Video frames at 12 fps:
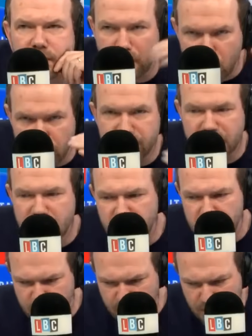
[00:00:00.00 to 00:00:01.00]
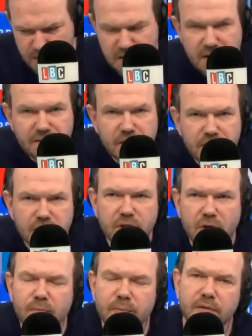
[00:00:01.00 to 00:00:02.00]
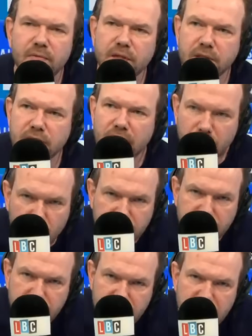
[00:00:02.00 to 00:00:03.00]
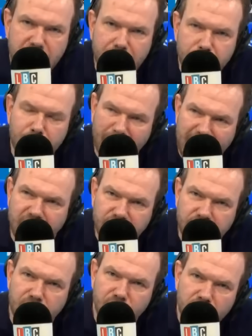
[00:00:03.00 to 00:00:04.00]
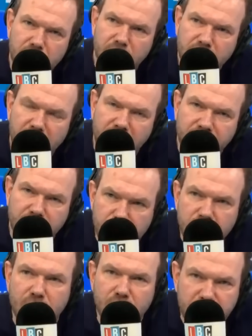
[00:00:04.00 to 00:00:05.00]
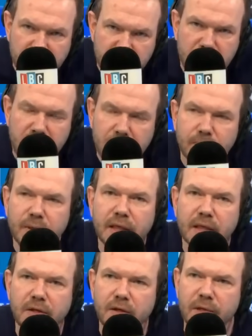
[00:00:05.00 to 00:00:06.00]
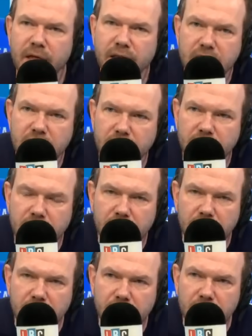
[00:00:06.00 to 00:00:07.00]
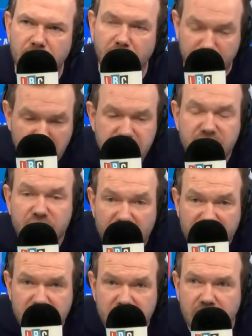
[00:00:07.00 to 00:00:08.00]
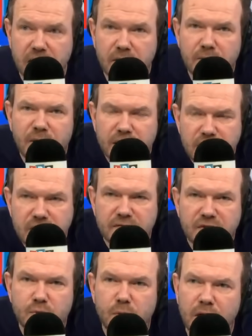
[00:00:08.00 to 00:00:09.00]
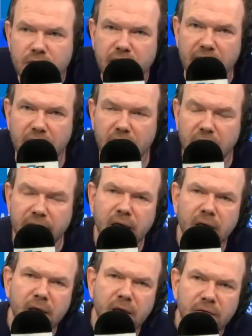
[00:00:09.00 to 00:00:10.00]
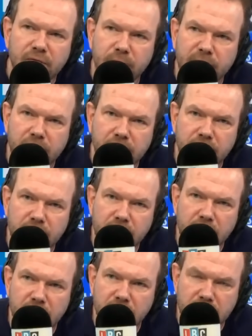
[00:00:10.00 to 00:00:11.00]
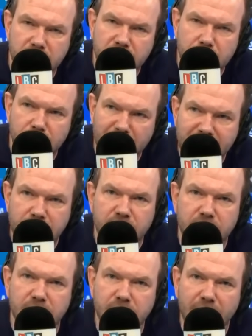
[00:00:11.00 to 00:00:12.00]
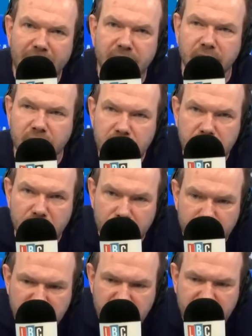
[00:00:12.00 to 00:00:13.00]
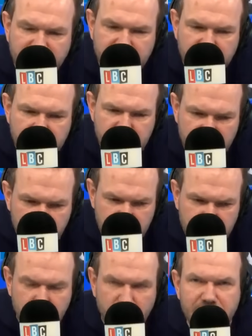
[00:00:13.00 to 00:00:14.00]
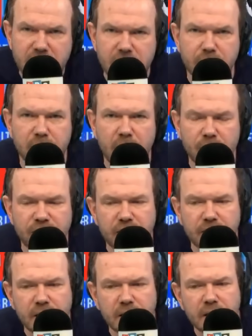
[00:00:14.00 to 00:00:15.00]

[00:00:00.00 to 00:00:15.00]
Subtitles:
Would there be? Steve, you just told me the reason. They want to step back from royal life. You told me she completely dominates him, and I want to know. And I suggested that you might just have swallowed that line from ignorant journalism, and you were adamant that you hadn't. So you must have. No. So where does it come from?